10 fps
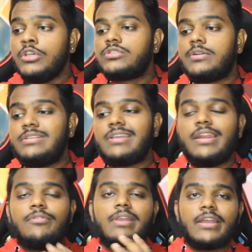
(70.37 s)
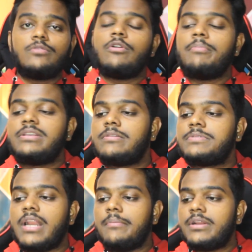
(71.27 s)
So I decided to react to one of my
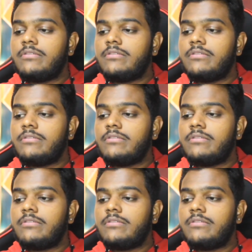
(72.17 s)
subscriber